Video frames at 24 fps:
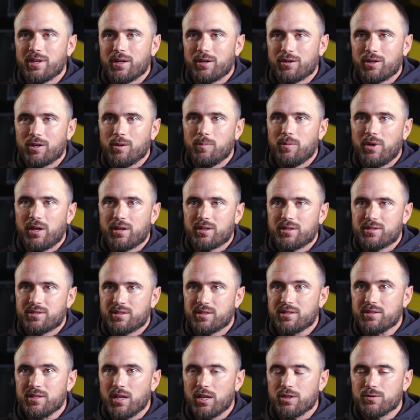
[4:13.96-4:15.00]
that are gonna make us
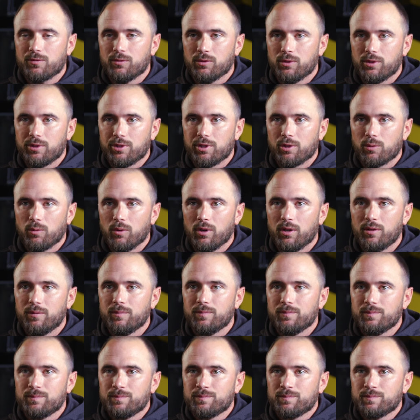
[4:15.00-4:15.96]
successful in year one?